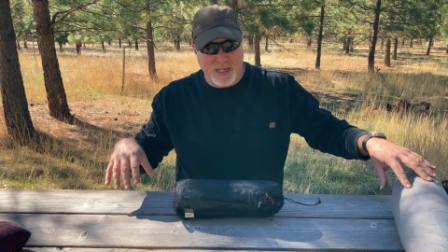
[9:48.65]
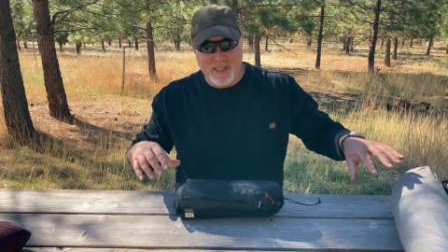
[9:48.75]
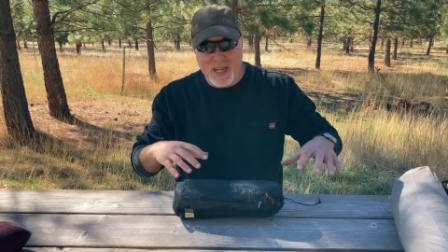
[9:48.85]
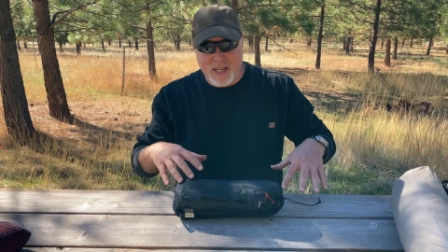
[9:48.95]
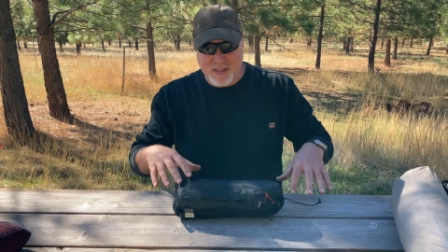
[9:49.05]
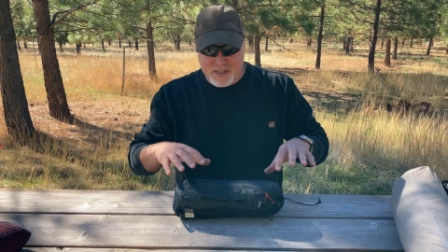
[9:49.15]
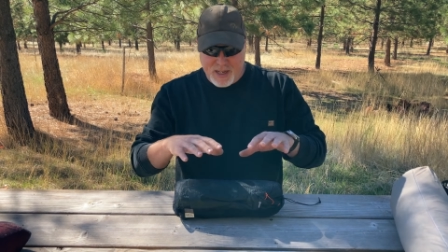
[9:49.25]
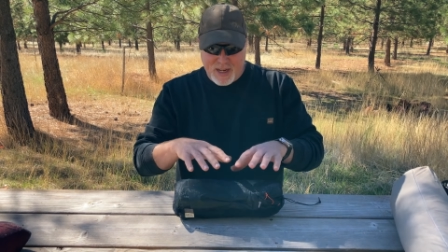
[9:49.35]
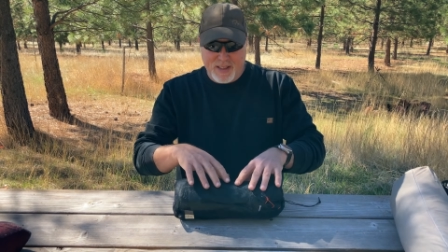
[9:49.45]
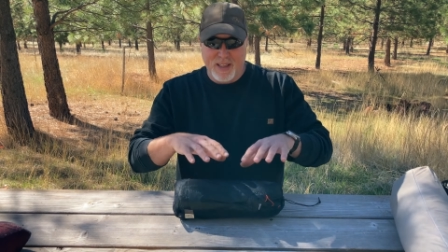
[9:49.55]
tent,
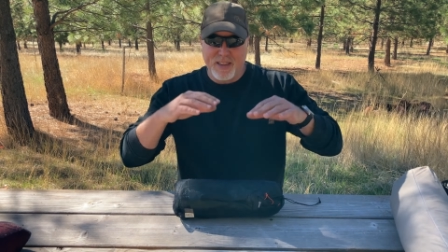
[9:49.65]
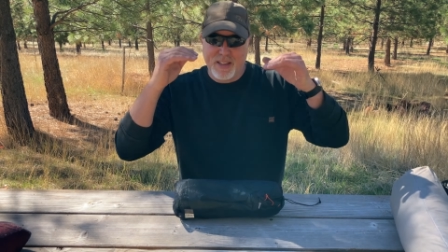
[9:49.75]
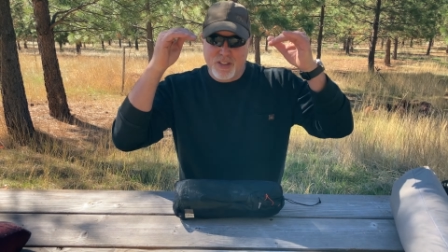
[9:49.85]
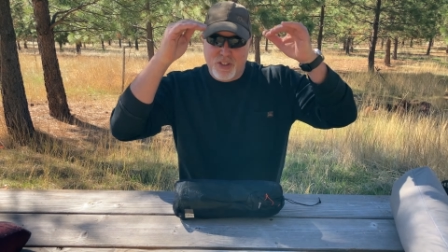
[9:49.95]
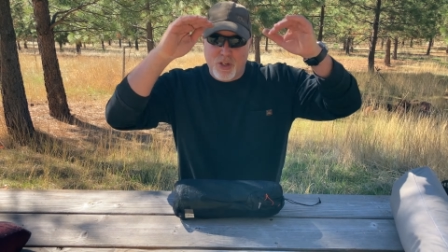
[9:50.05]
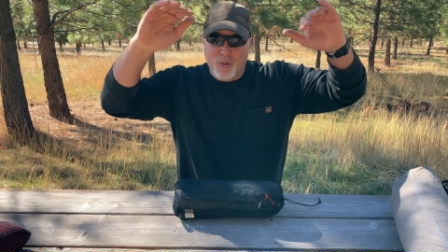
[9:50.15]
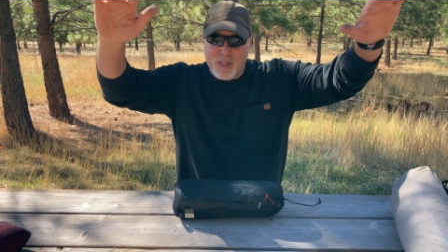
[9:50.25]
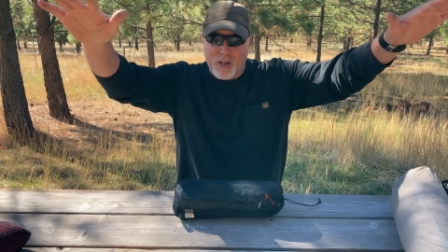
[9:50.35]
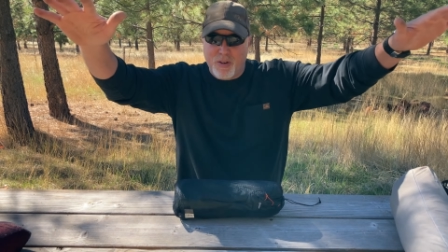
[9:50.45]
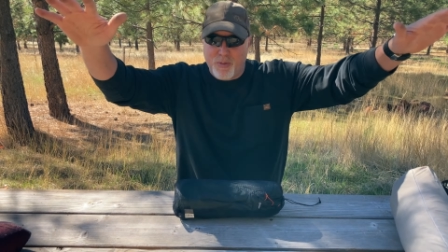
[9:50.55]
and then this goes
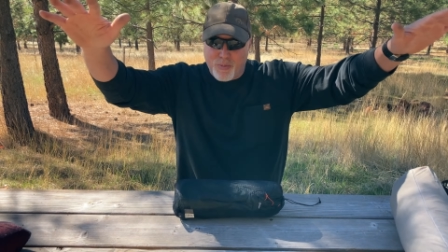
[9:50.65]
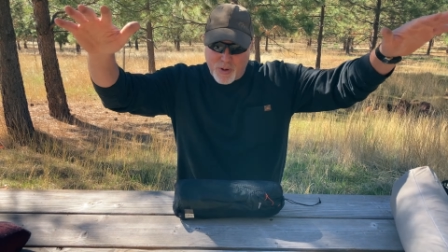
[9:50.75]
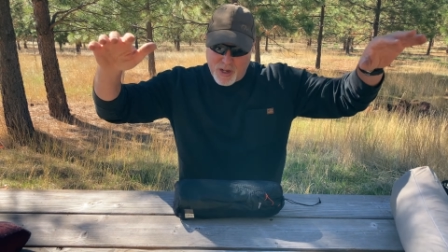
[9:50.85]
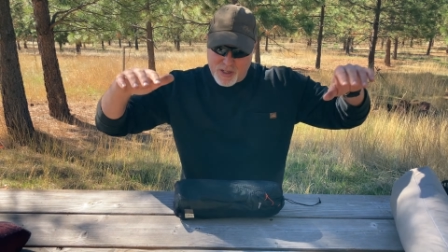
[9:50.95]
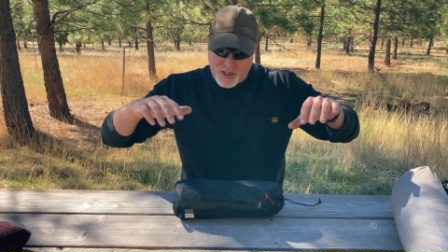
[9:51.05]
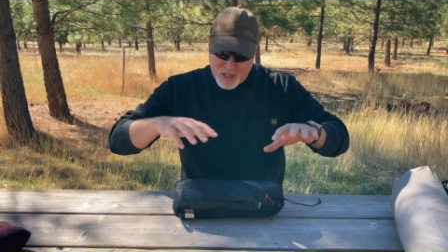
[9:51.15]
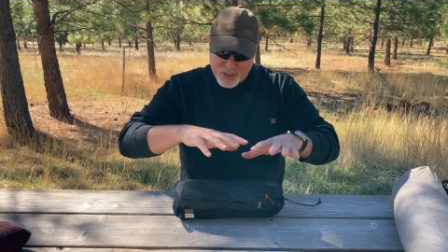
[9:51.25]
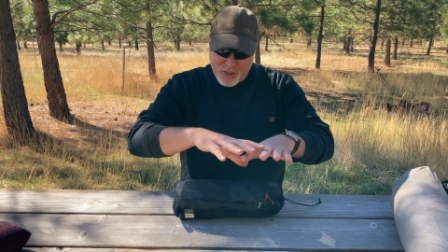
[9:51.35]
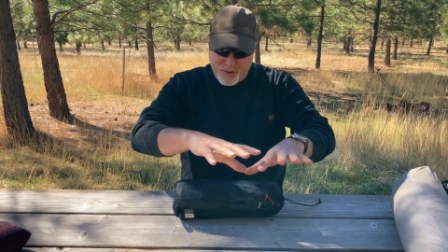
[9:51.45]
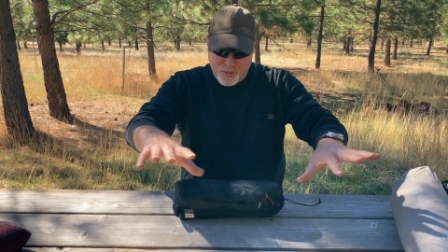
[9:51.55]
out in front.
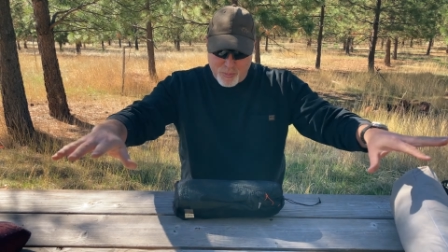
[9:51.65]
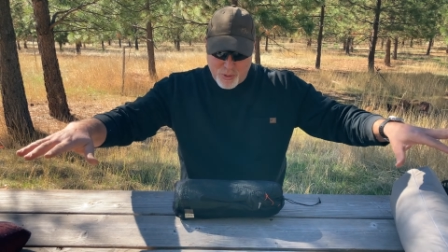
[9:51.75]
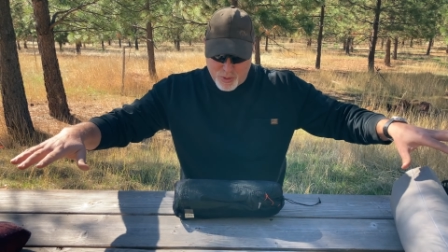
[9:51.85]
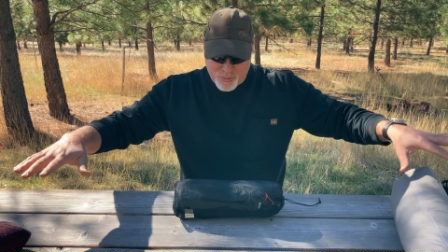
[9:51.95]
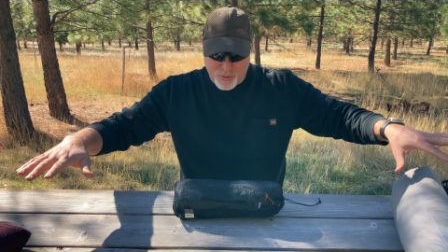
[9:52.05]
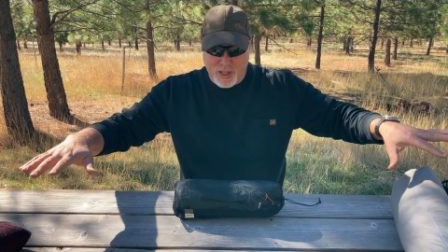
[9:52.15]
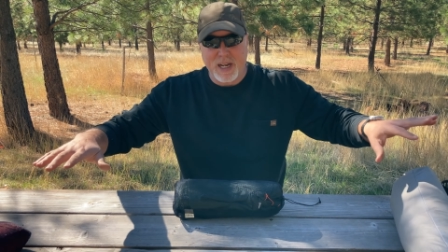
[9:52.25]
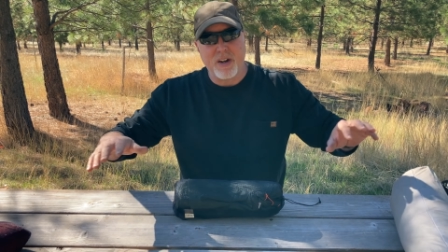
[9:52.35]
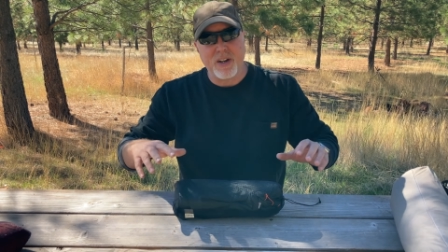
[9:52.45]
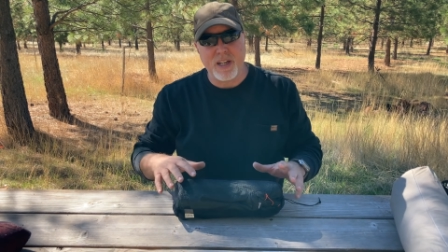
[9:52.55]
So I have a beautiful
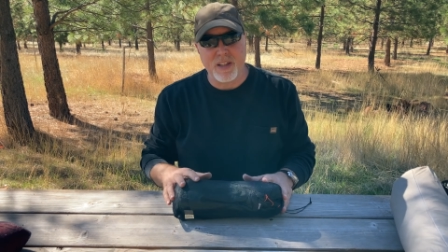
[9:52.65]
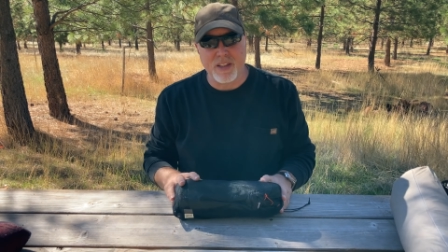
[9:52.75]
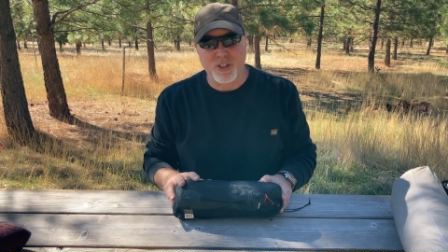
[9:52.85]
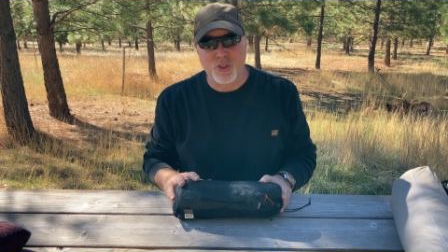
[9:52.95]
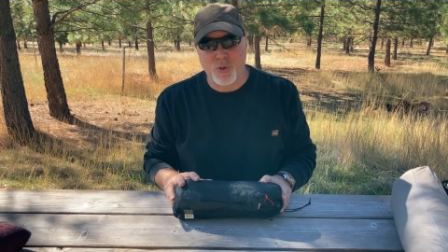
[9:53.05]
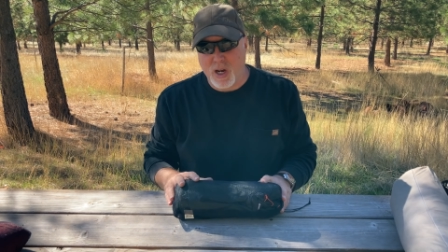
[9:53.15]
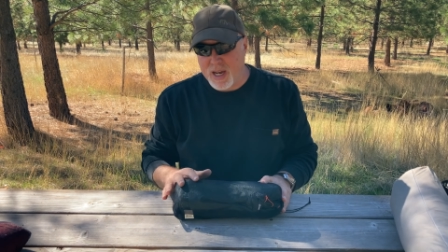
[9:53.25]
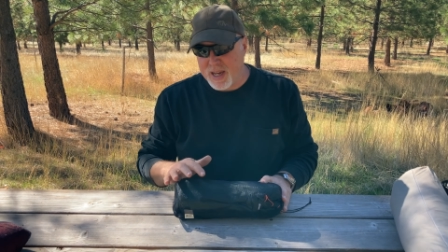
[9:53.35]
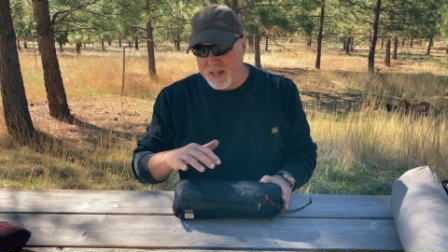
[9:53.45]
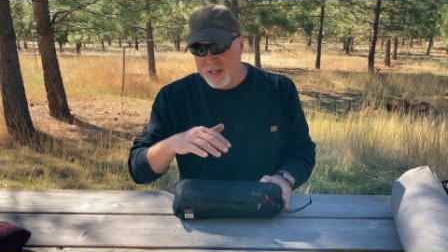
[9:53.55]
area that's
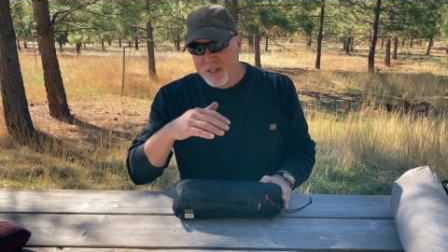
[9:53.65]
dry.